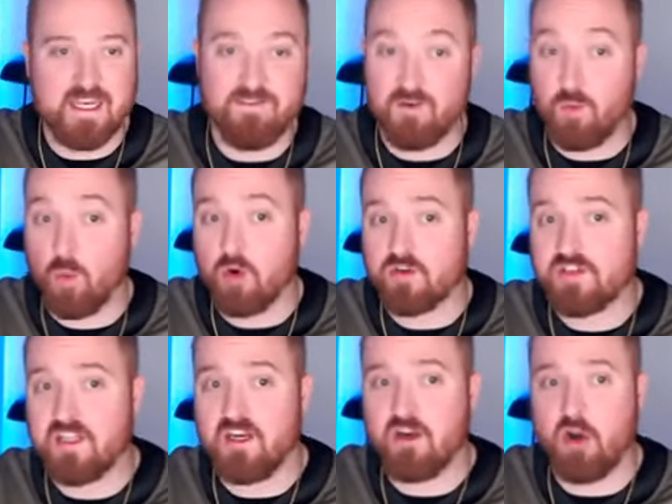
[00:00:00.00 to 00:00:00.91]
even worse
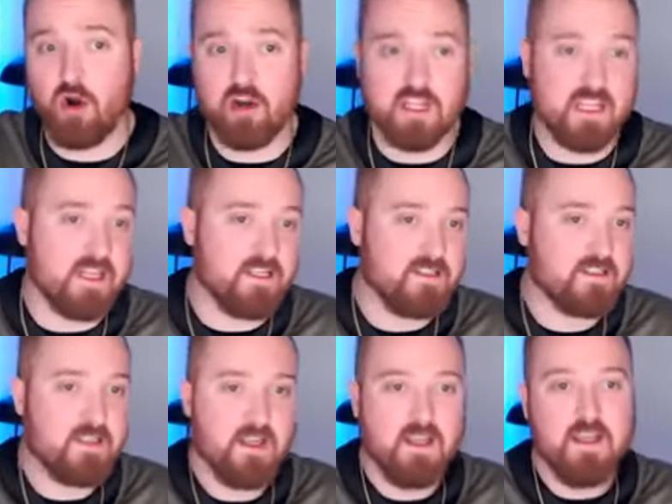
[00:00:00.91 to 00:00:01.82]
than it already is.